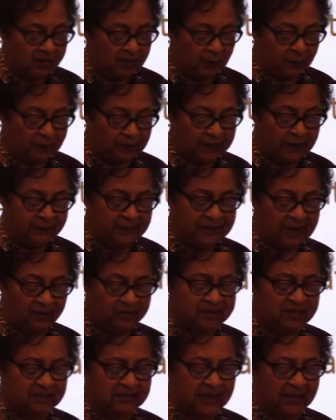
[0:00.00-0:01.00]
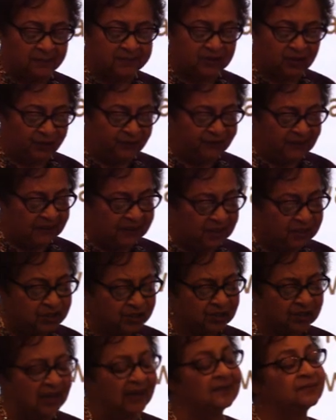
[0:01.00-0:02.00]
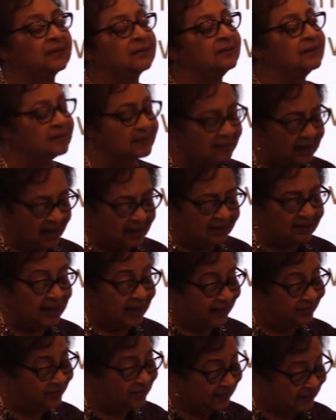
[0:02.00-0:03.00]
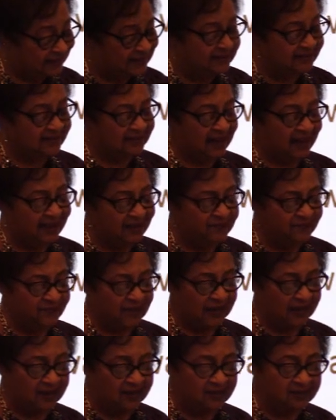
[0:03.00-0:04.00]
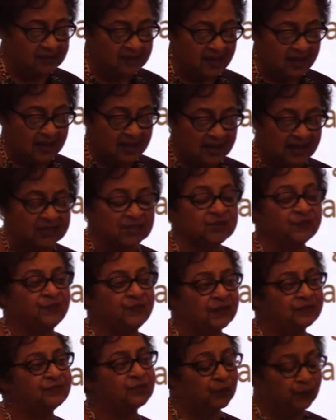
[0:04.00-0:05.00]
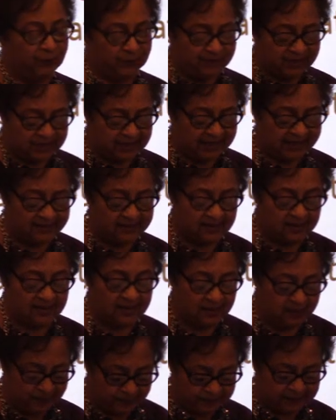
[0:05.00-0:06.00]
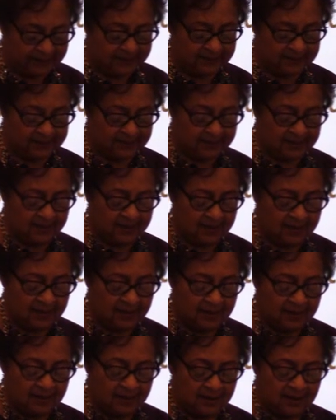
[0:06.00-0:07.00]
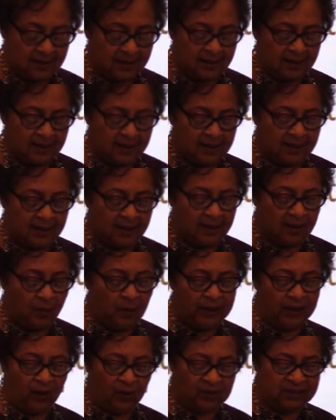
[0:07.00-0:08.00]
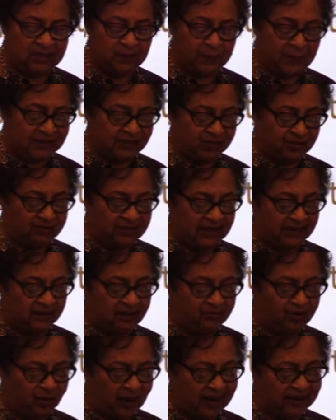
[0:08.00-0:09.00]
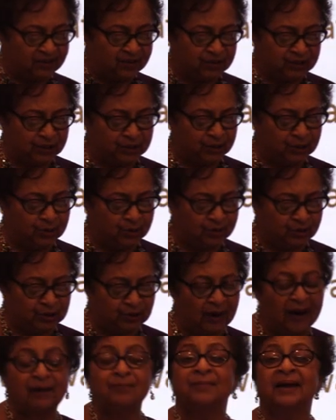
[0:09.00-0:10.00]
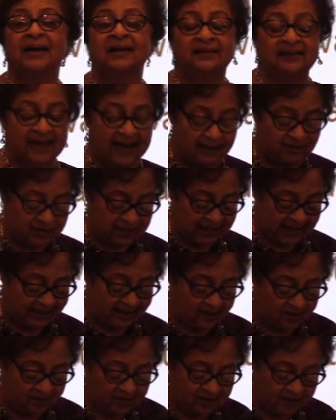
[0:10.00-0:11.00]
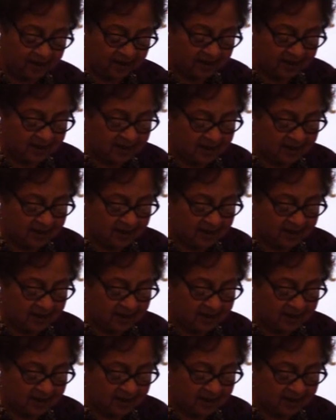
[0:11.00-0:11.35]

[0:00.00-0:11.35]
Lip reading: The preliminary steps are finished, and the design phase is 50% complete. We owe a special debt of gratitude to our man downtown,